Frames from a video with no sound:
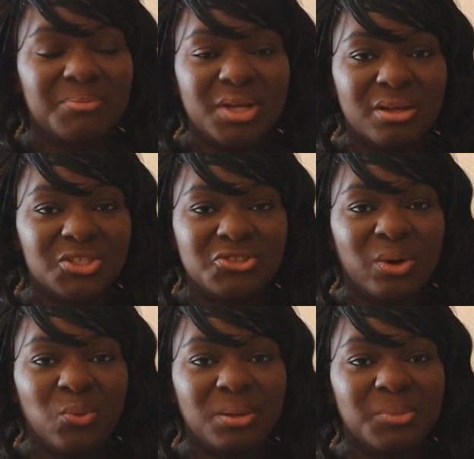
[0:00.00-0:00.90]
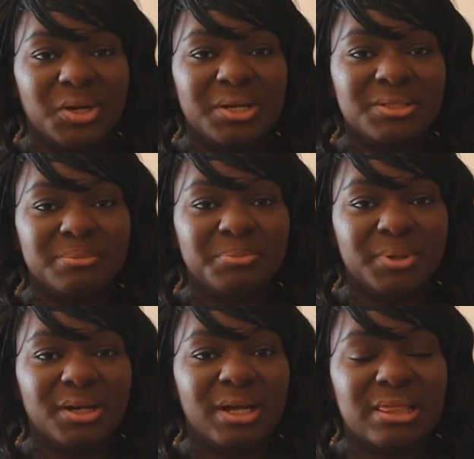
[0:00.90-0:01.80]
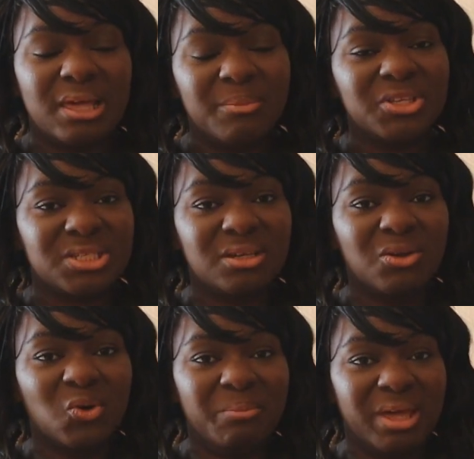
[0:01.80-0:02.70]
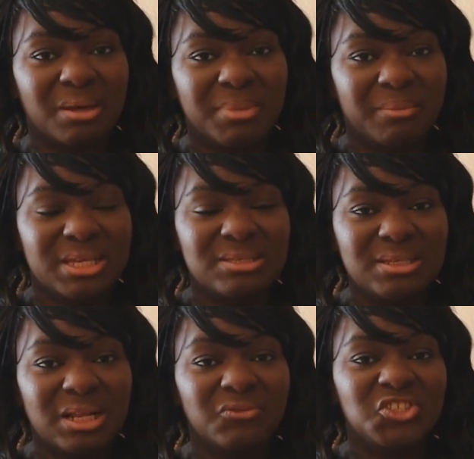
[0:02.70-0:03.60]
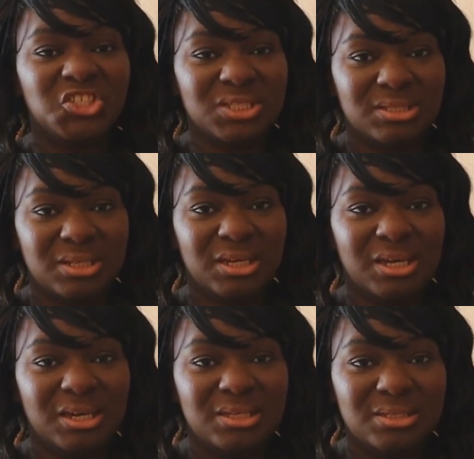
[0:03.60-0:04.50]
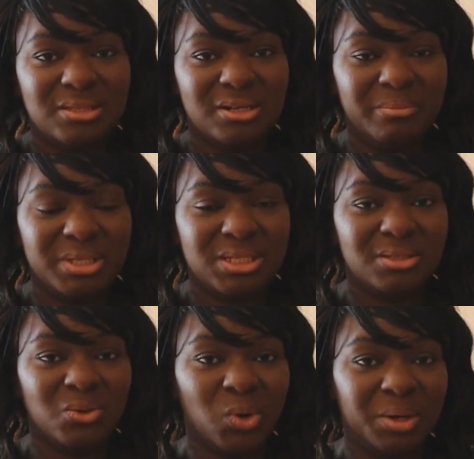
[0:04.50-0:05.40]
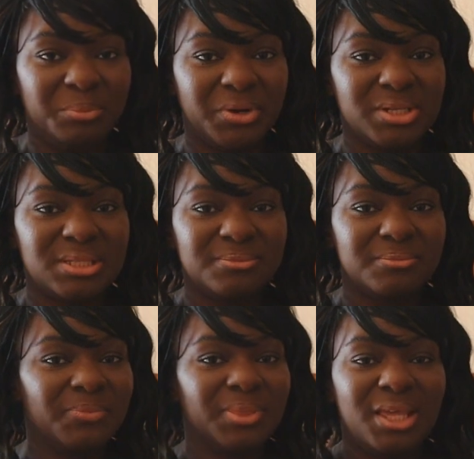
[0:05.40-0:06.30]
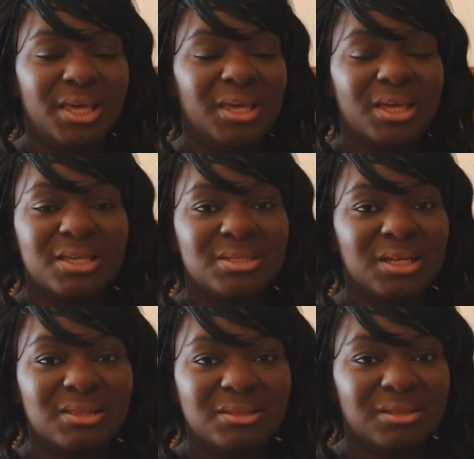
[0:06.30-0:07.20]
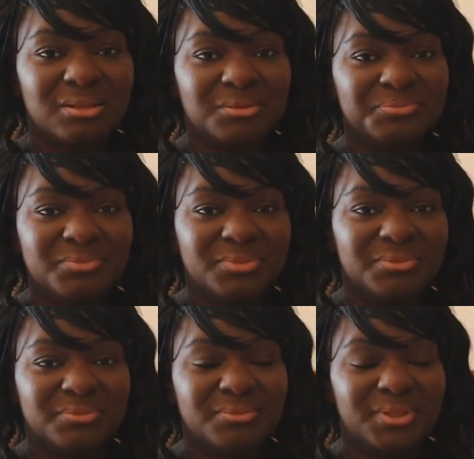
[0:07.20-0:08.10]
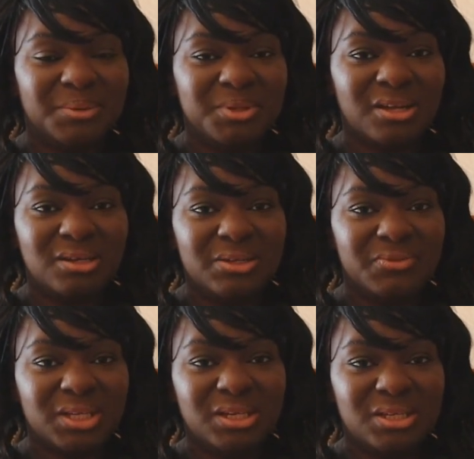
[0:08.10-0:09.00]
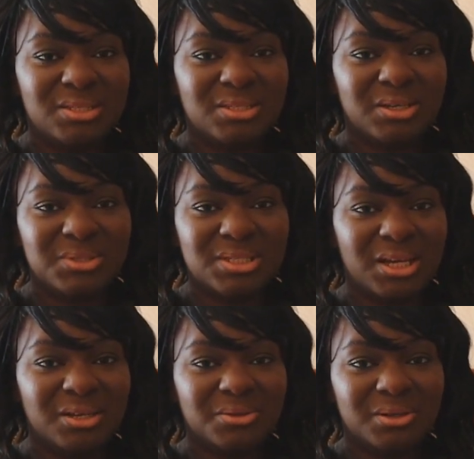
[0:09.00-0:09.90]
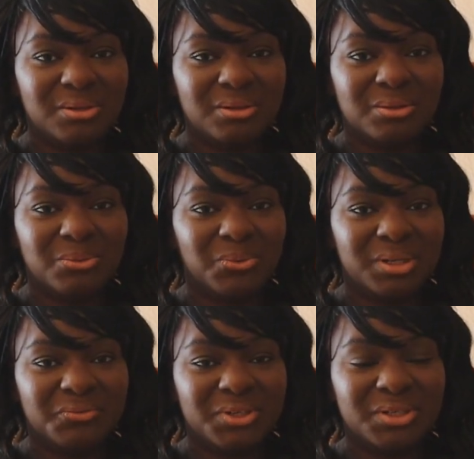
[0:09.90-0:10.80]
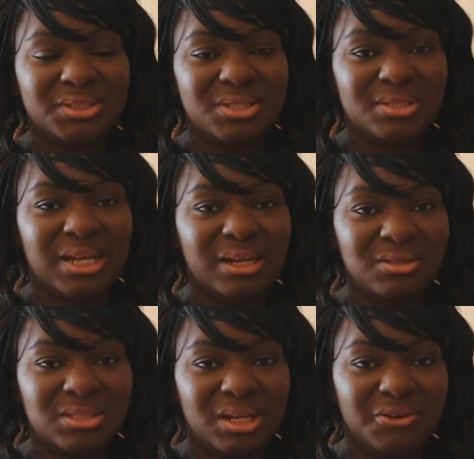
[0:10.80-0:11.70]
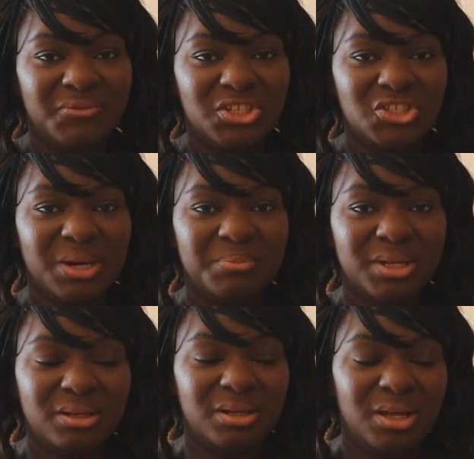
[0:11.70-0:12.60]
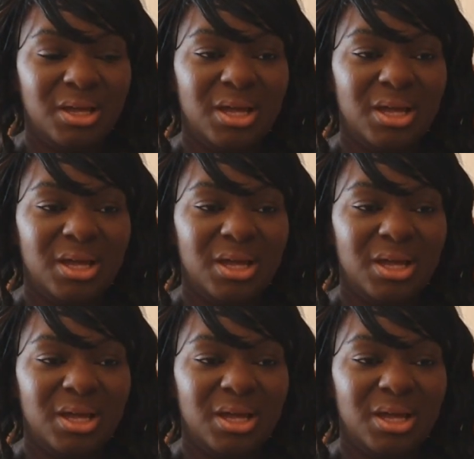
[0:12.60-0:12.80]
I'm not gonna try Walmart, but I think I'm just gonna go Mega by myself just in case they're limiting to 1 person. Because then, you know, I'm not gonna leave the kids outside or whatever to stand until I finish shopping.